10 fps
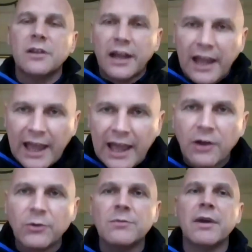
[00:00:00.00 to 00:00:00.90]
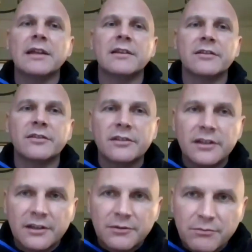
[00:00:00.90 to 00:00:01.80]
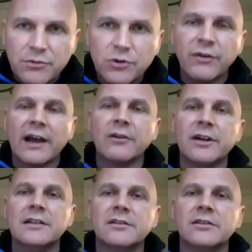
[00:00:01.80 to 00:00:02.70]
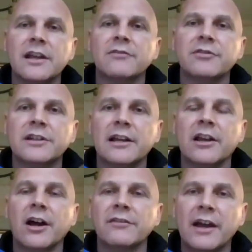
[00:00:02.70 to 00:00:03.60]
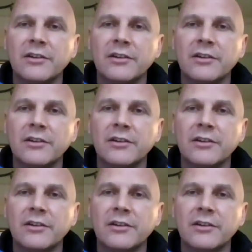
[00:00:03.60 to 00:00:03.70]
like, how do we make this move out into the everyday life?